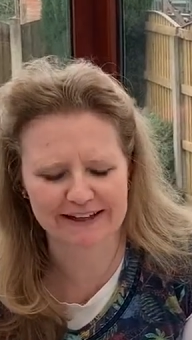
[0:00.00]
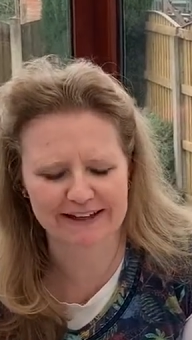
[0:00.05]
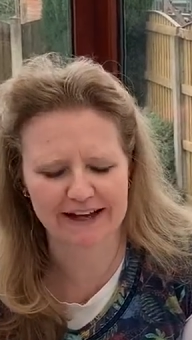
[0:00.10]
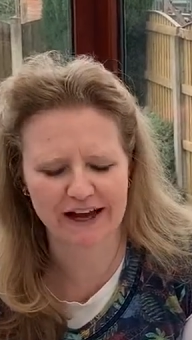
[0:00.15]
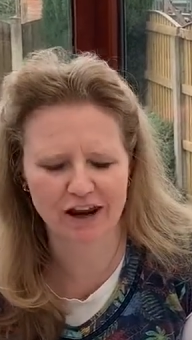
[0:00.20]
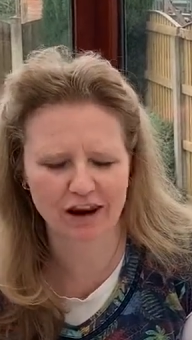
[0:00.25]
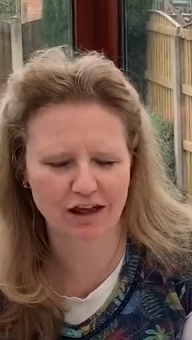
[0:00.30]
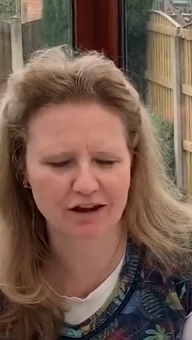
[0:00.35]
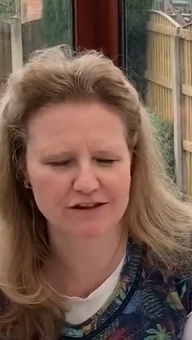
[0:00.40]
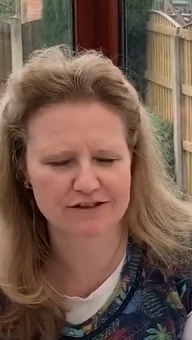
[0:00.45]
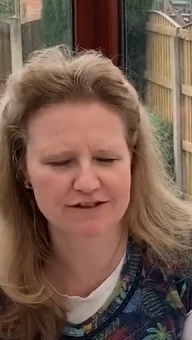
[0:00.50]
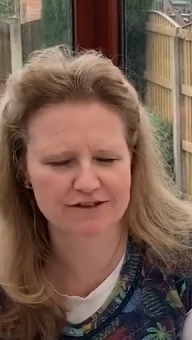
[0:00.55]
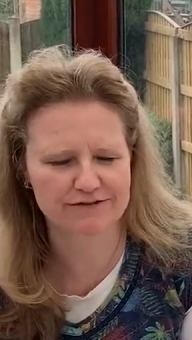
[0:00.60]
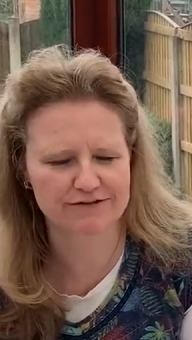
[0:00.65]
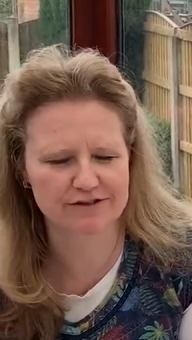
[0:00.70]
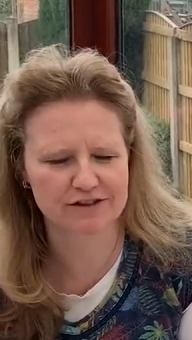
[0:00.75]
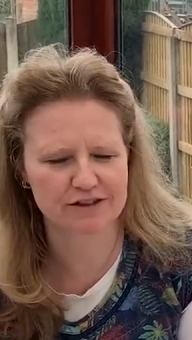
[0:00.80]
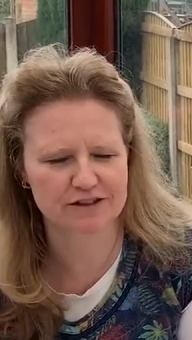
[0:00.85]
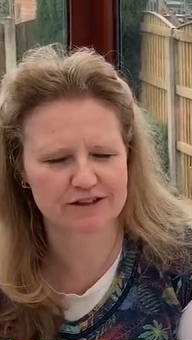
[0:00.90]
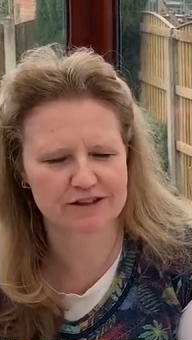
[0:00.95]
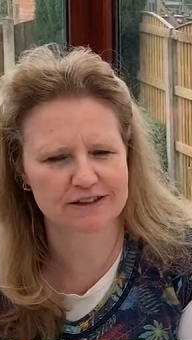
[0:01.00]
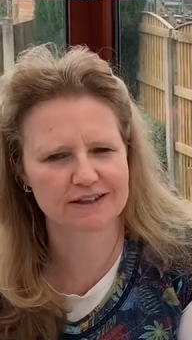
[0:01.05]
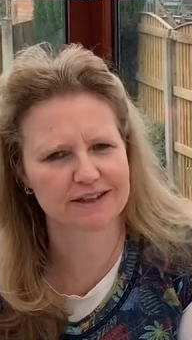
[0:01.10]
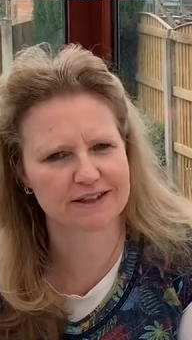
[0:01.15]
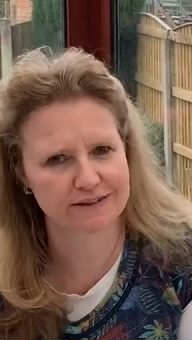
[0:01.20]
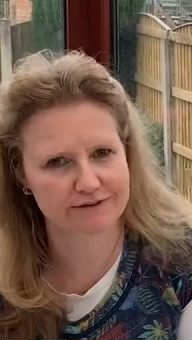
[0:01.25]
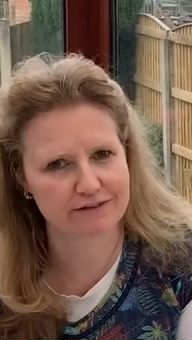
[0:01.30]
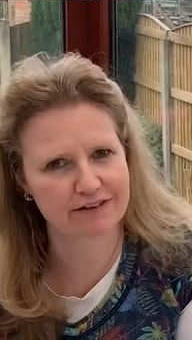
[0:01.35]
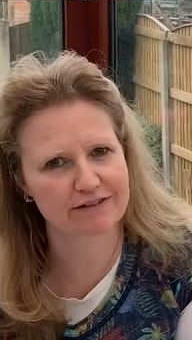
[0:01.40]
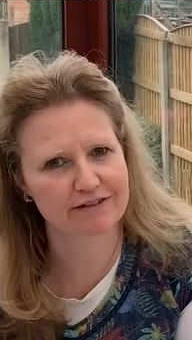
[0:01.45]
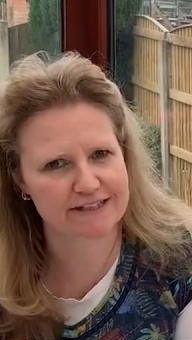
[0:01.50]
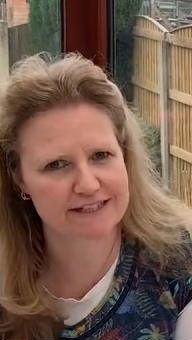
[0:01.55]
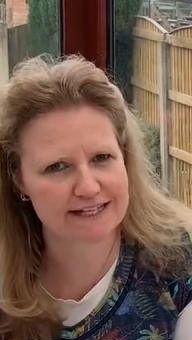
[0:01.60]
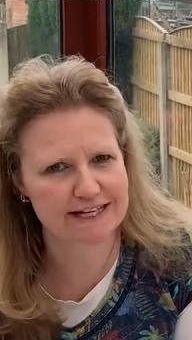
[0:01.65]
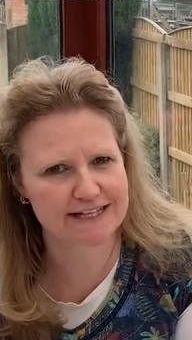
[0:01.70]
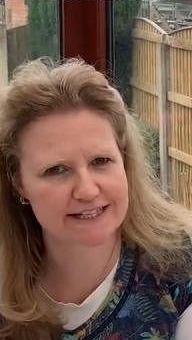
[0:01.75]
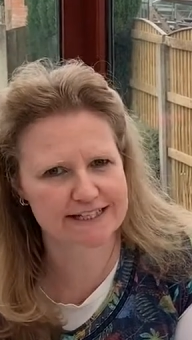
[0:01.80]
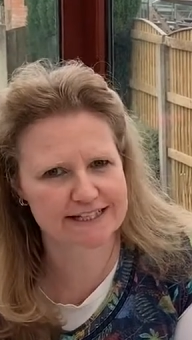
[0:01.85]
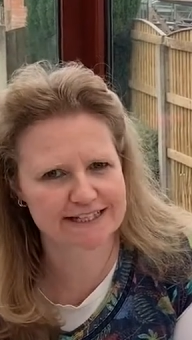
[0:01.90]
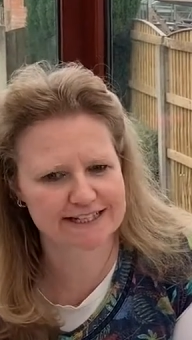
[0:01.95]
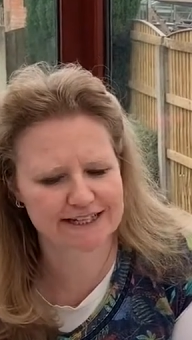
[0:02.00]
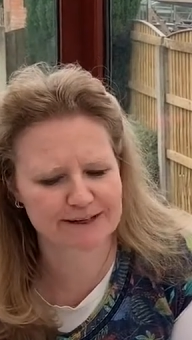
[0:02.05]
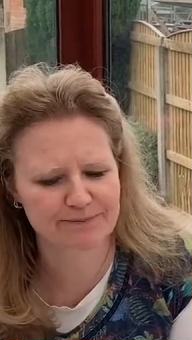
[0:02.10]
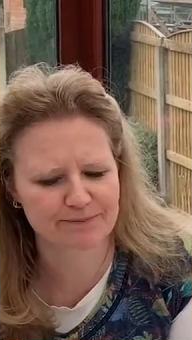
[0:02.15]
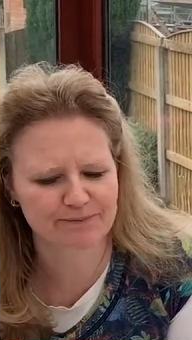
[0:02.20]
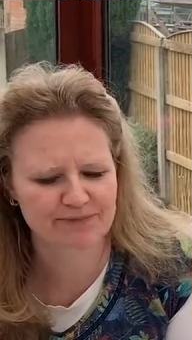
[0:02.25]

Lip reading: and lots of fun and very tasty.